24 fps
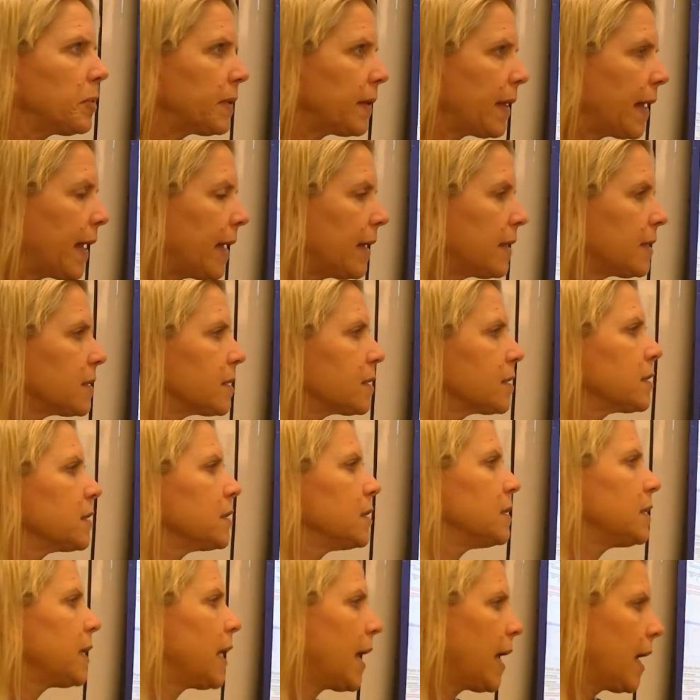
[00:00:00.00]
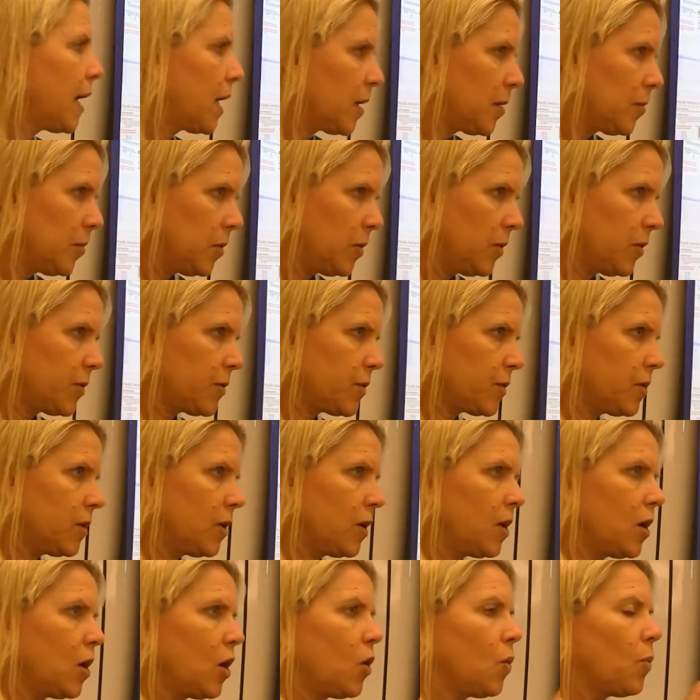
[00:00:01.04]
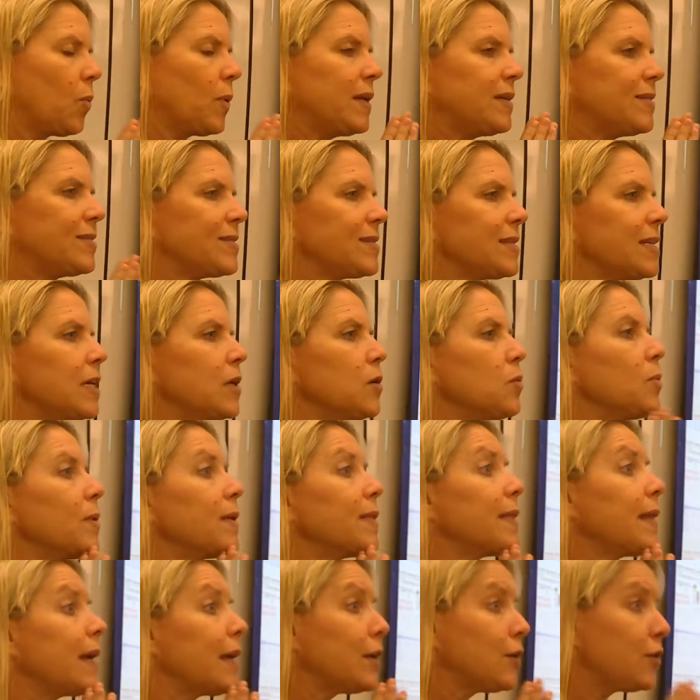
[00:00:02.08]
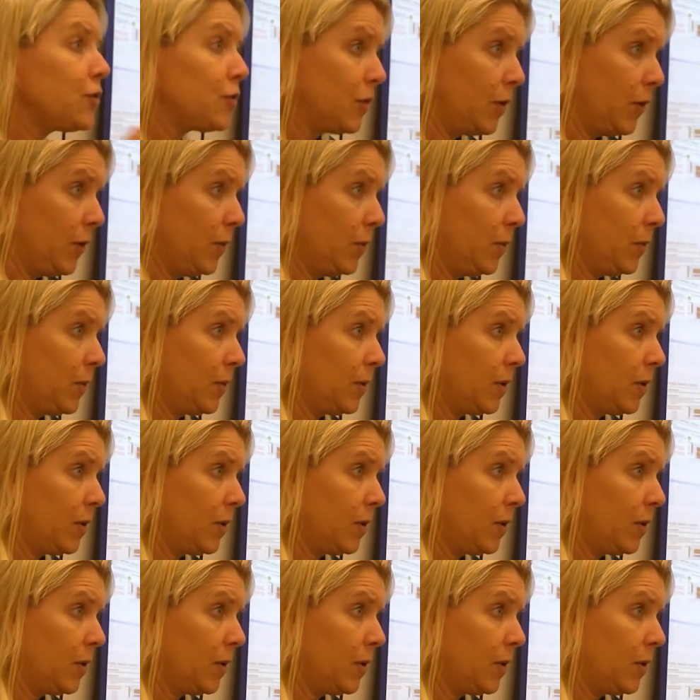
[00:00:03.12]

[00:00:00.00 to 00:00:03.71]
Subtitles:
plants and animals. We see what they do.